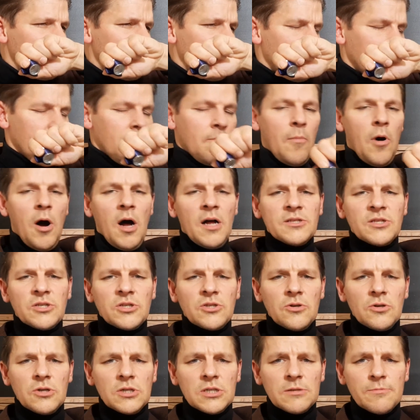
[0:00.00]

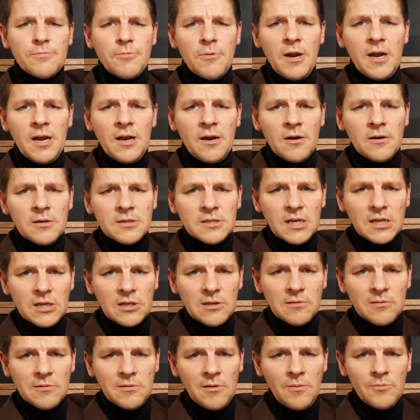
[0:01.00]
Monster sprayer. It's like
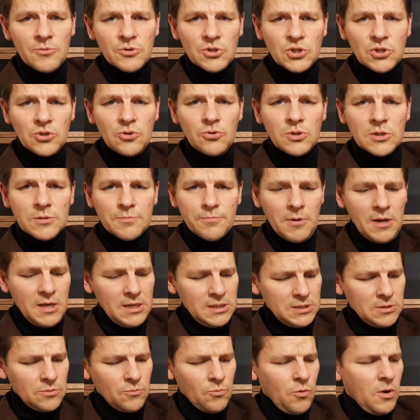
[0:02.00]
almost two
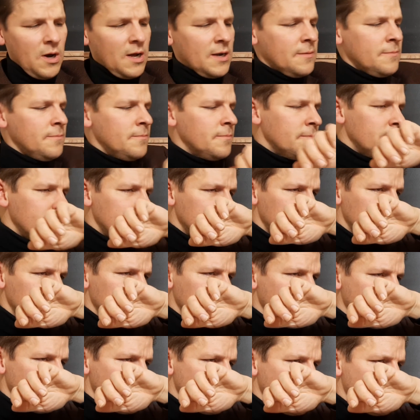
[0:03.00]
sprays in one.
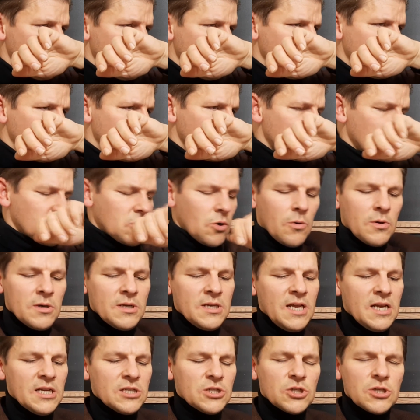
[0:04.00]
So
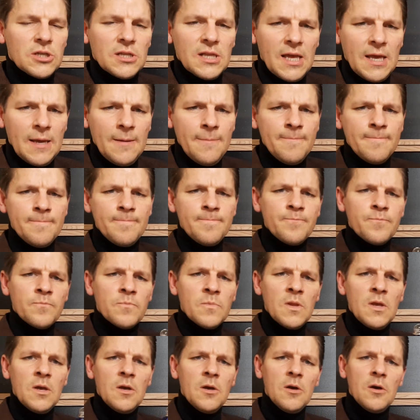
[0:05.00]
initially,
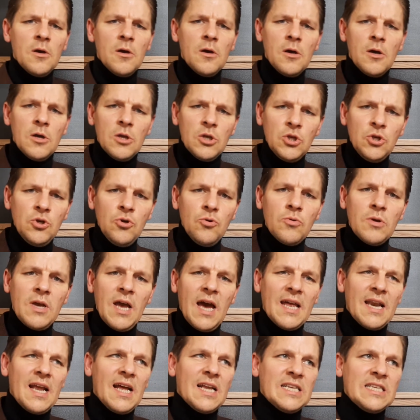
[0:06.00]
you
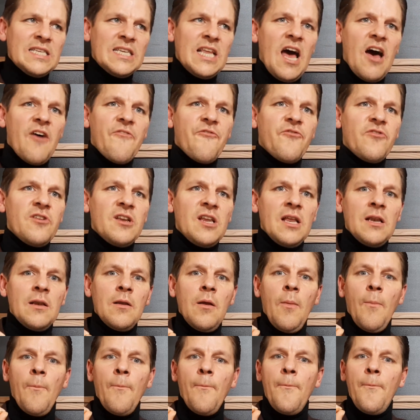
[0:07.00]
get a
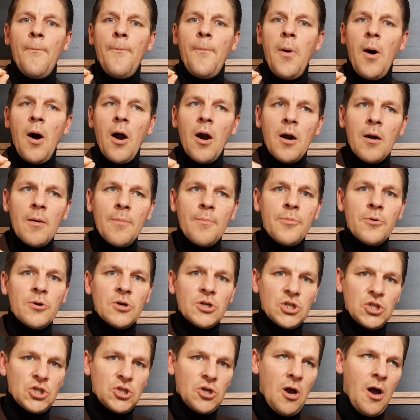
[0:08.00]
definite
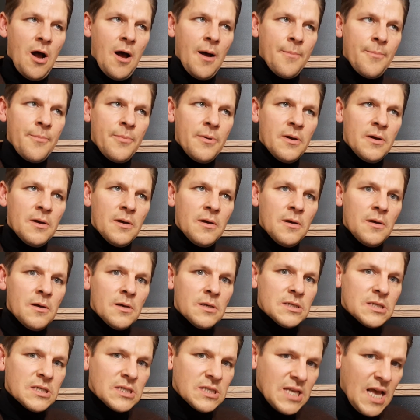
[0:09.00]
barbershop
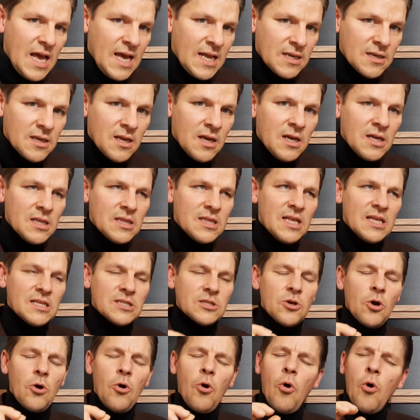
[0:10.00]
scent
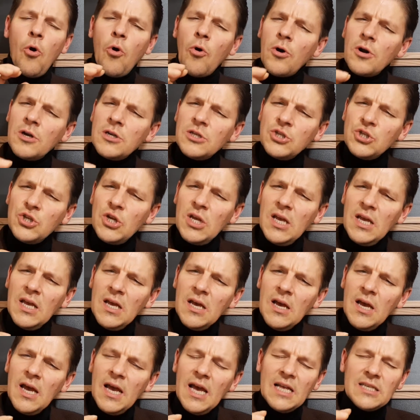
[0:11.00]
that's orangey.
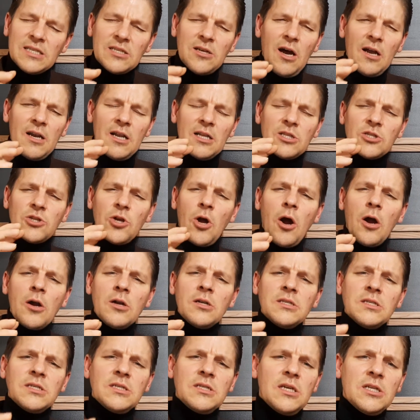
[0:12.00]
It's got a
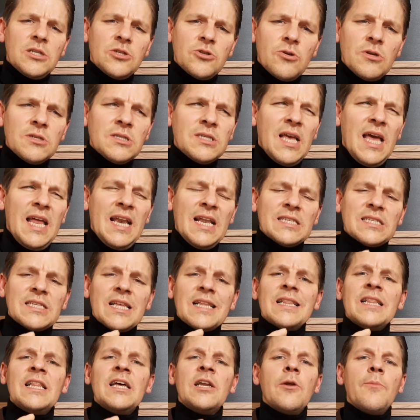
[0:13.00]
tart citrus, and it's
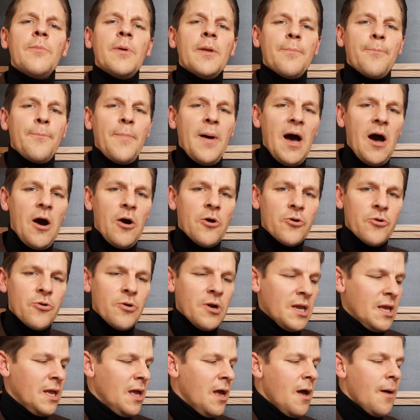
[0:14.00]
a little bit
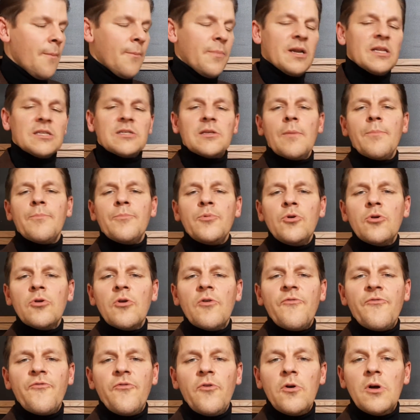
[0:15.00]
powdery, but it's a
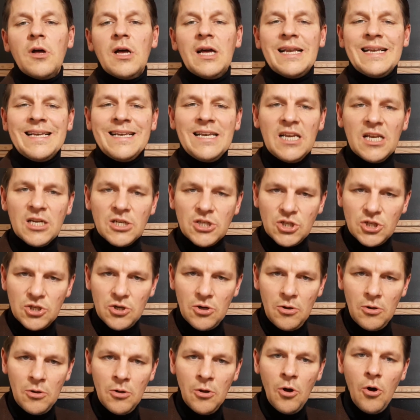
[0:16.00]
beautiful
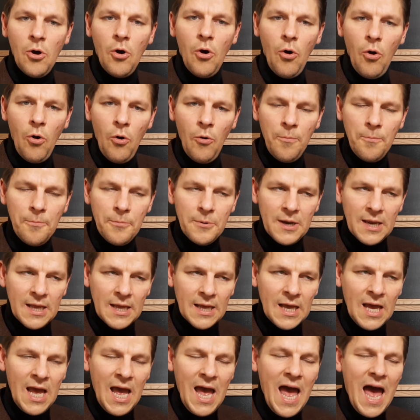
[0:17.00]
initial
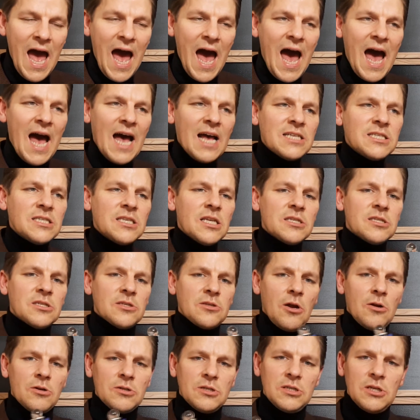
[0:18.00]
opening. As it
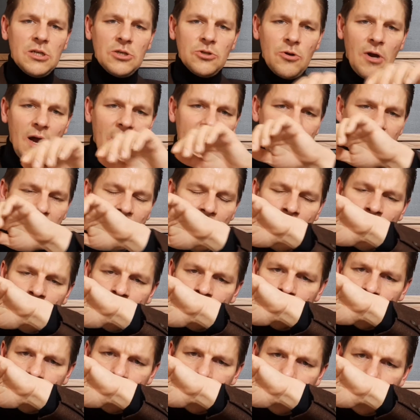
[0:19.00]
starts to dry
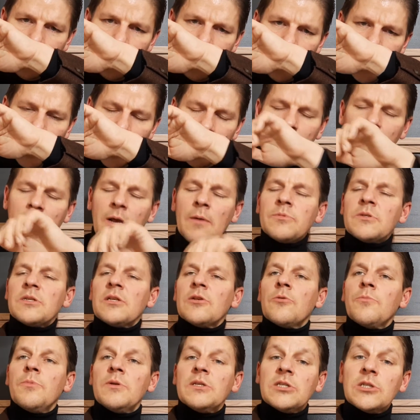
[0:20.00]
down, it becomes a
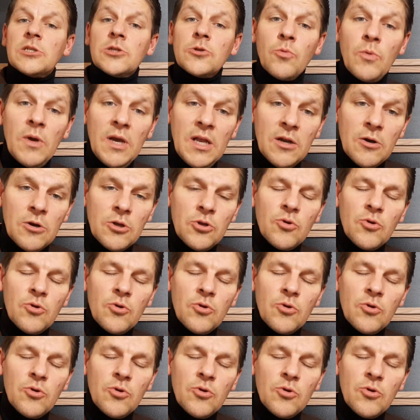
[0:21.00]
little bit sweeter.